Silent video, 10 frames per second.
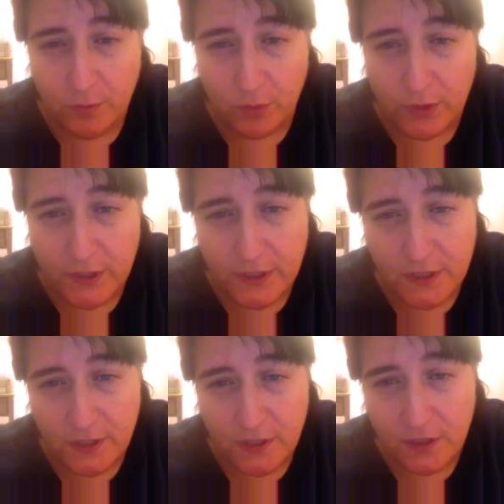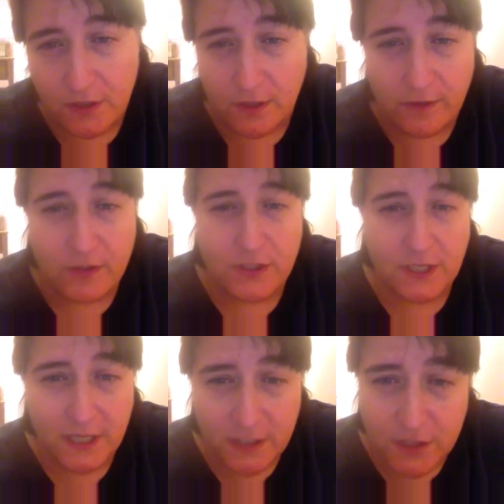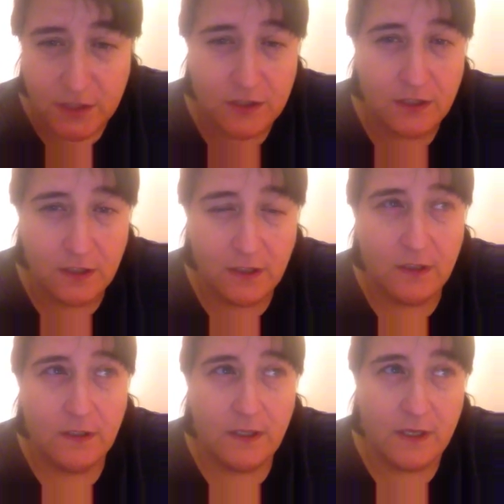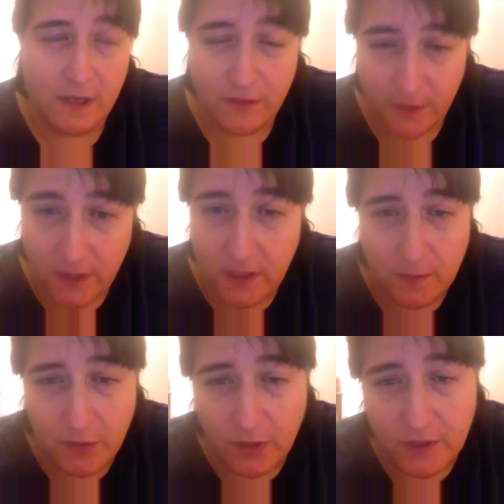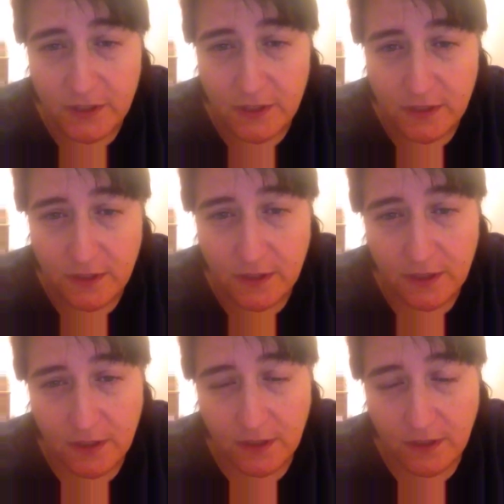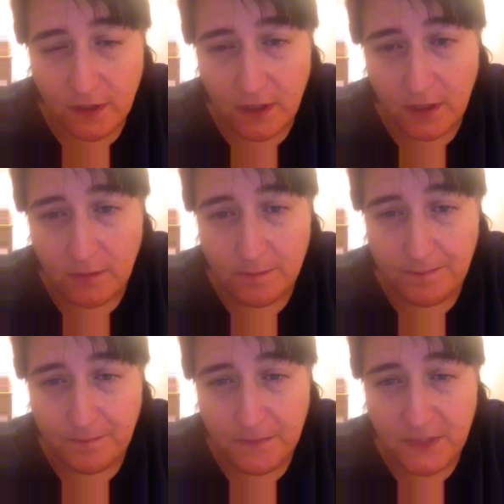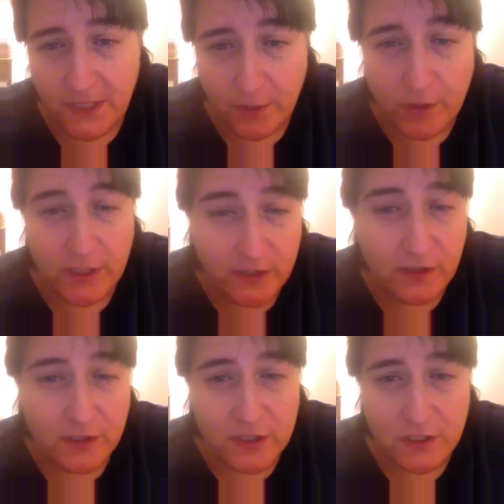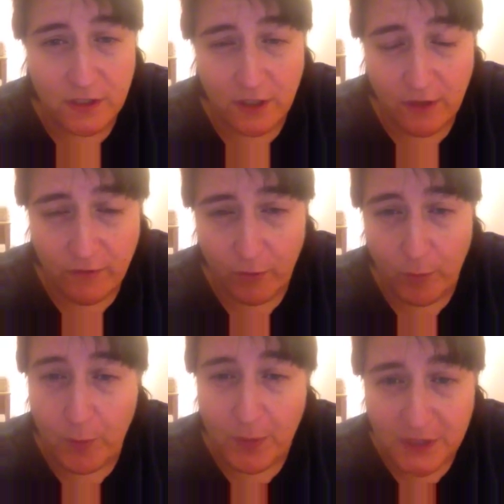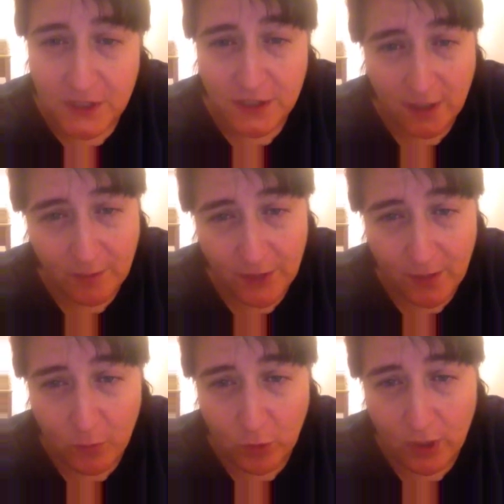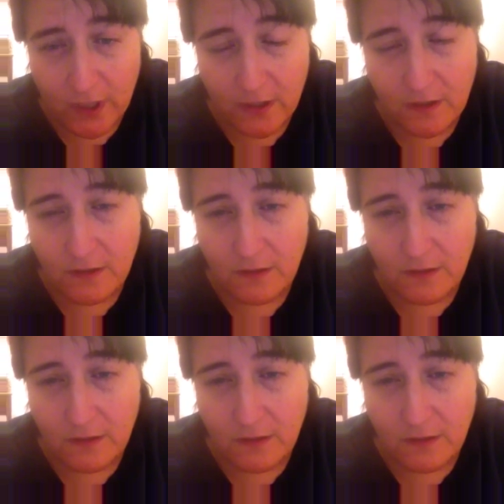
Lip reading: boys in other states. And I think he abducted Darren Hillis from the bus stop that morning.